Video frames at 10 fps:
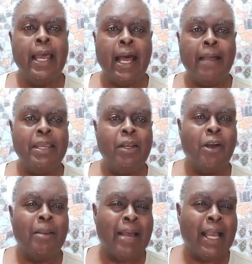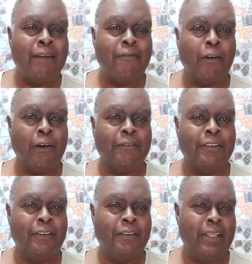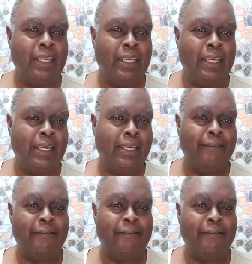I've been going back and forth to the